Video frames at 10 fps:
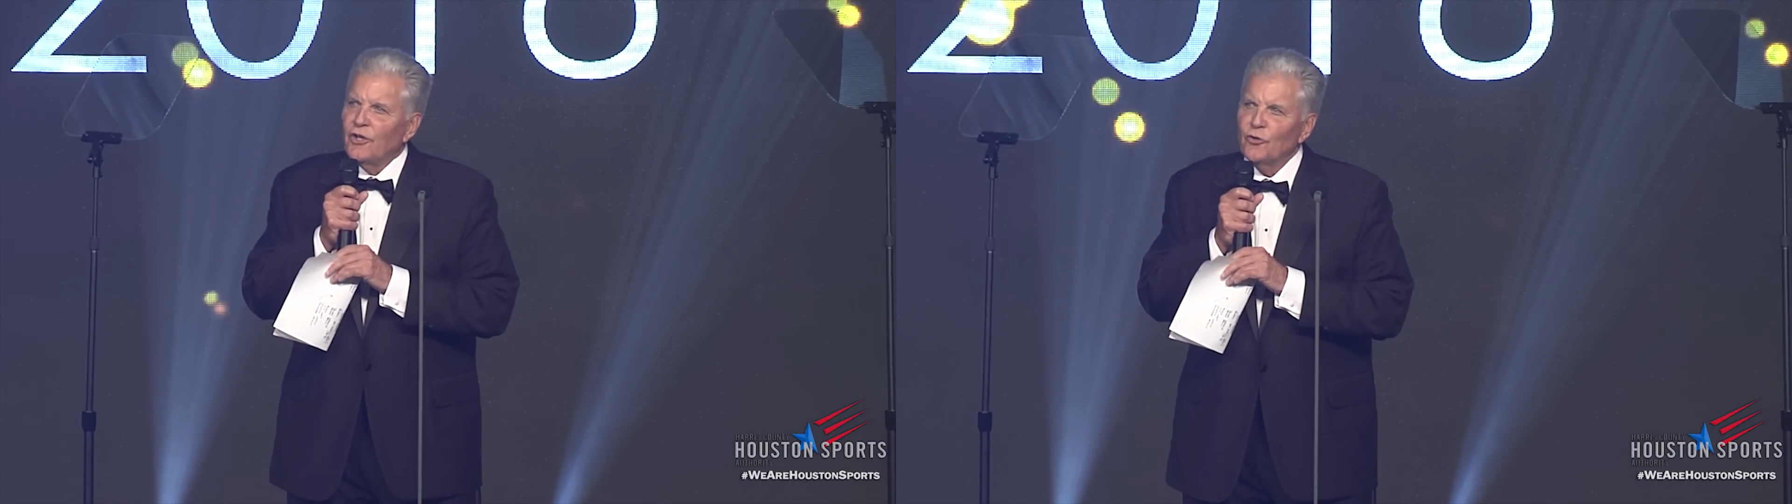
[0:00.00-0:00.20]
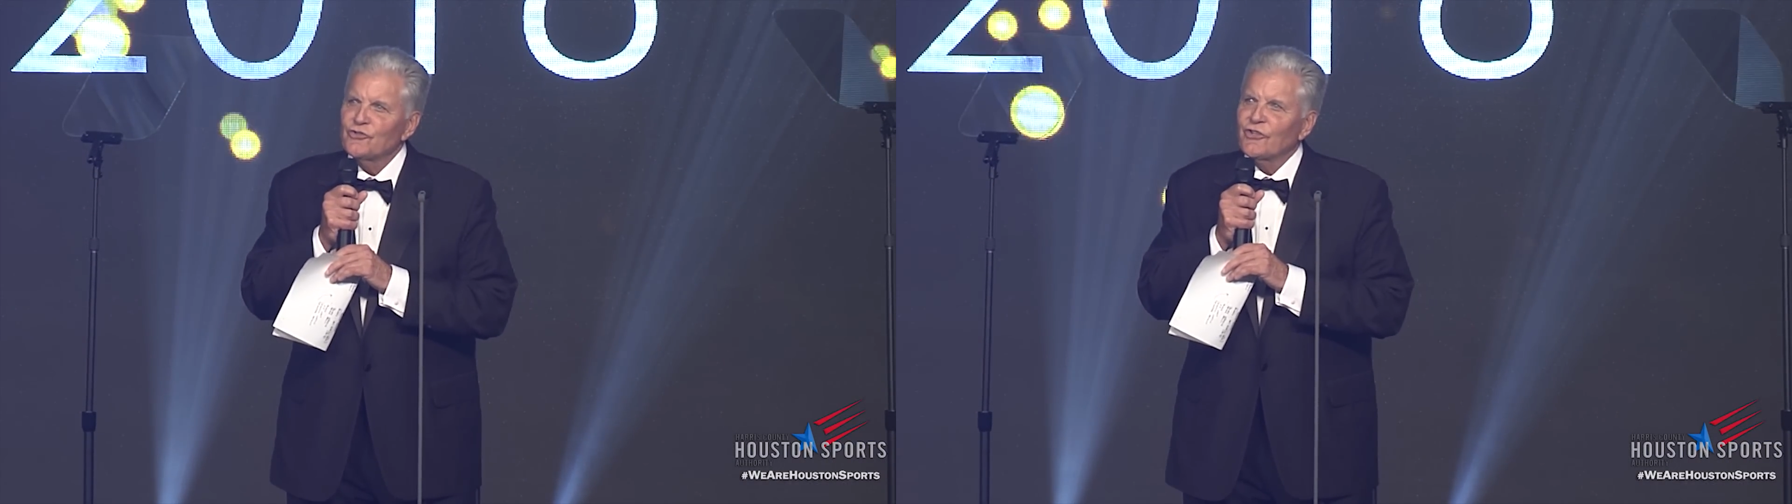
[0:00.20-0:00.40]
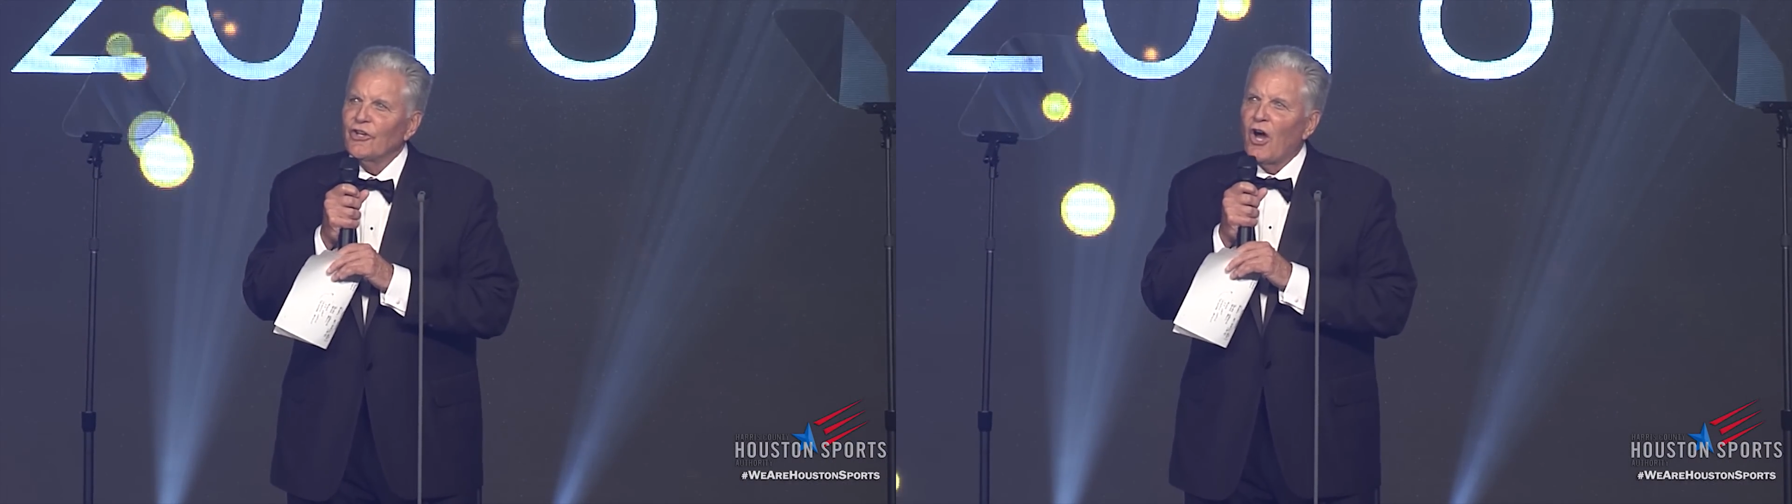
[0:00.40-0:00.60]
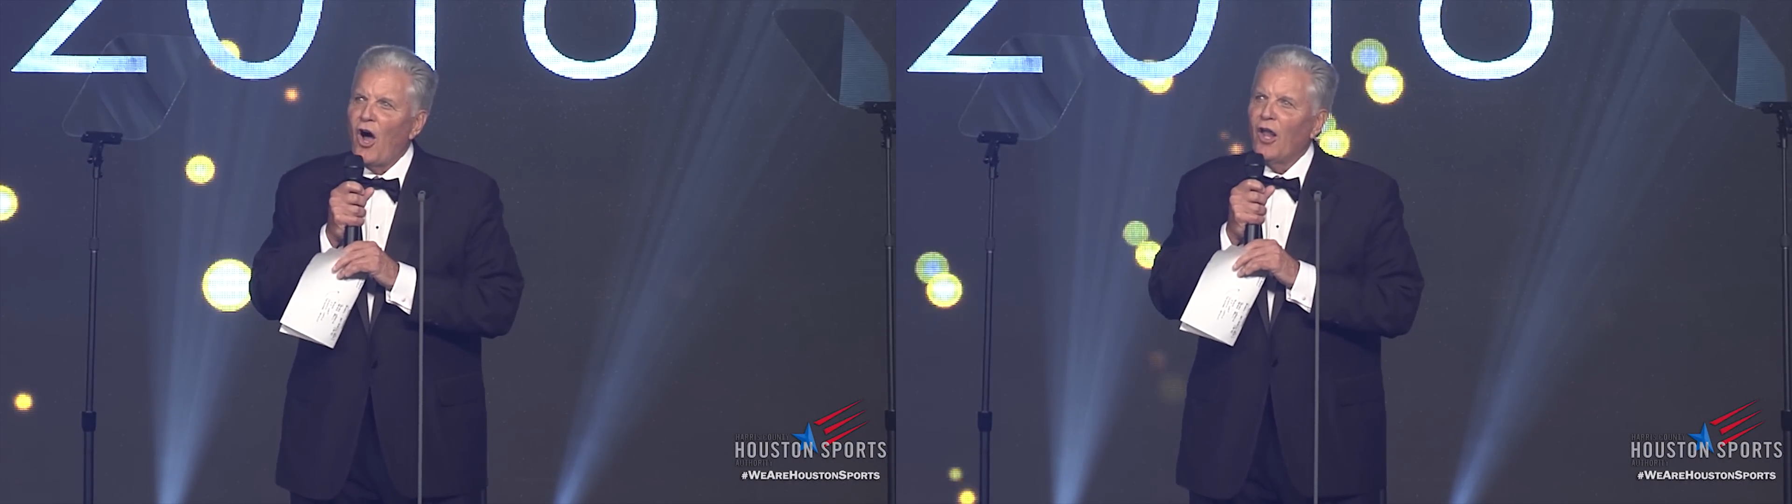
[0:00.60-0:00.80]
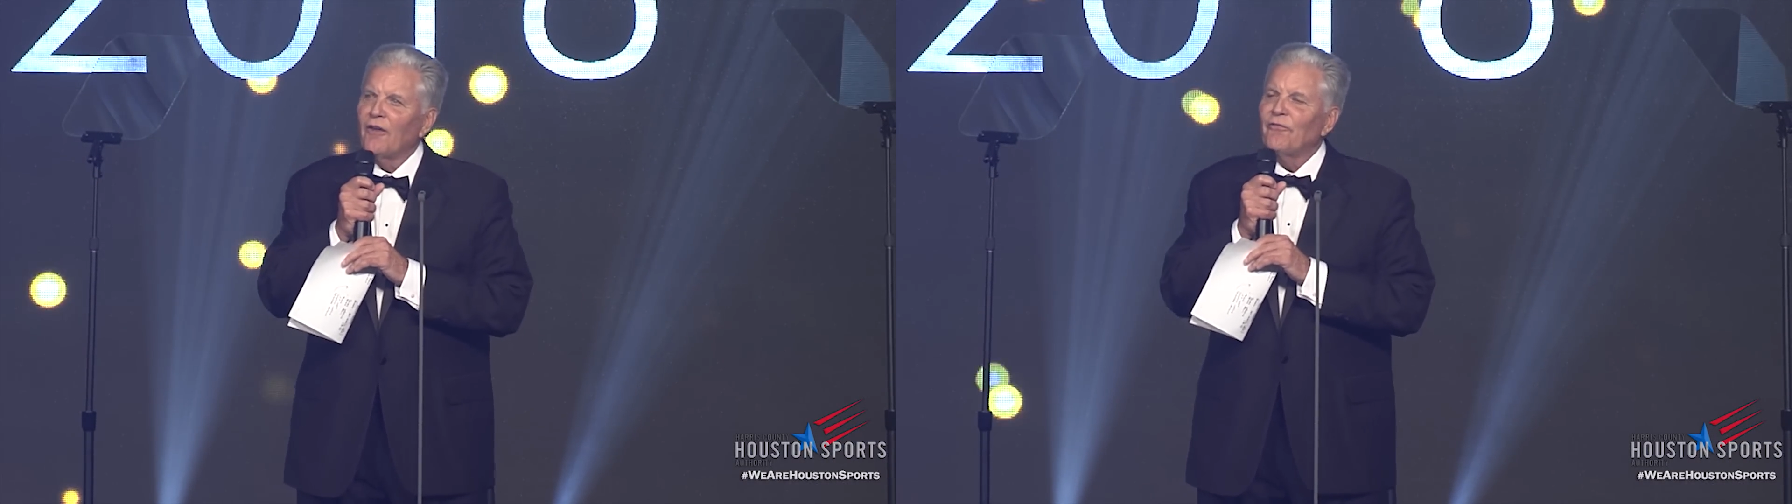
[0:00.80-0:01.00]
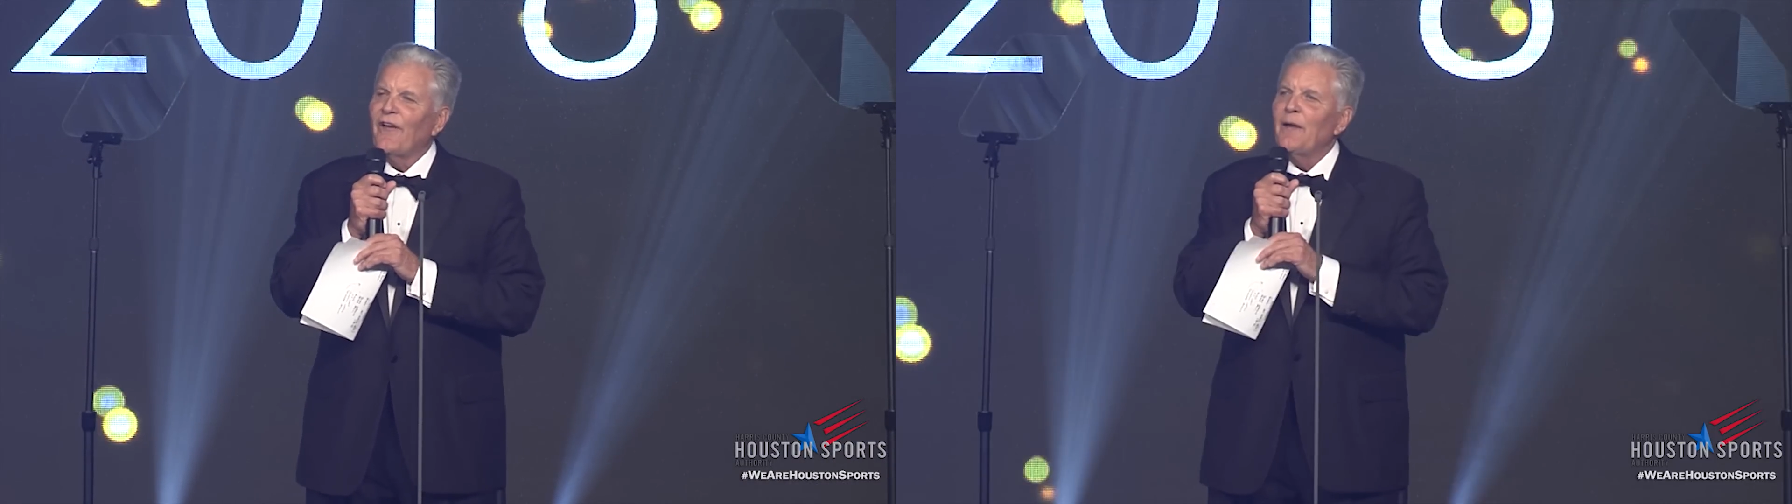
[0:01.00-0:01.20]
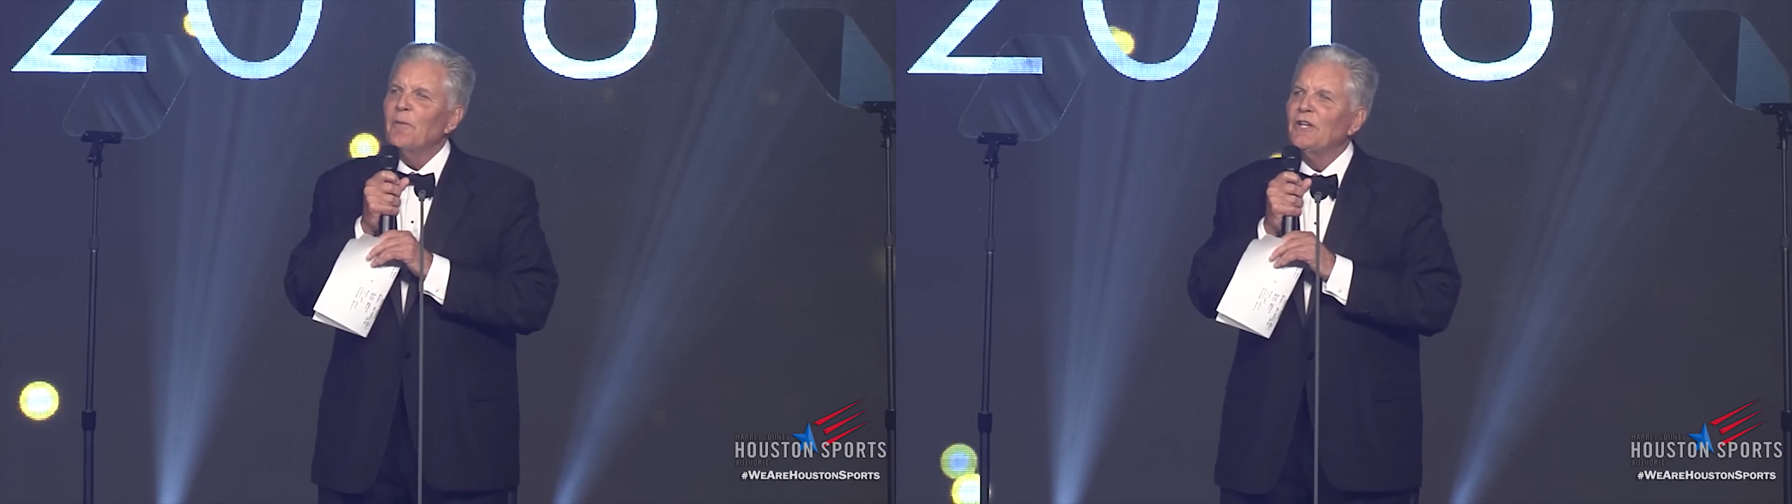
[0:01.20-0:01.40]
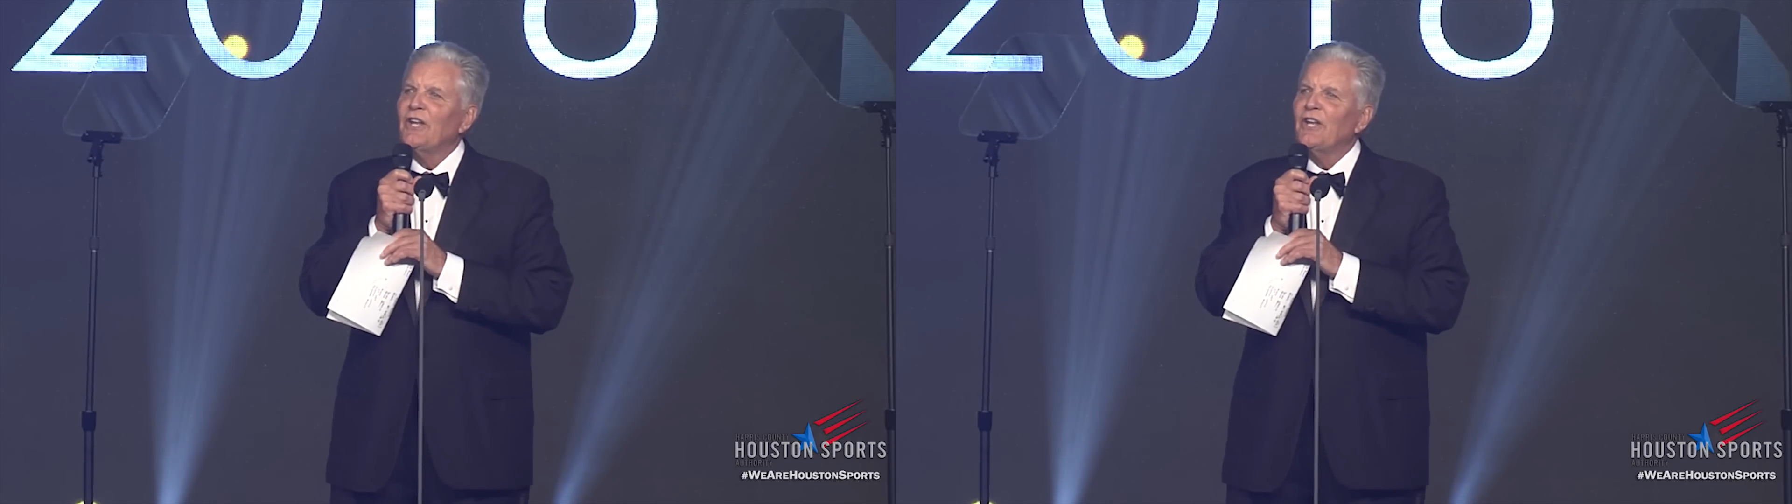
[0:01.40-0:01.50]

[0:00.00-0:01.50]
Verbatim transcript: Houston Hall of Fame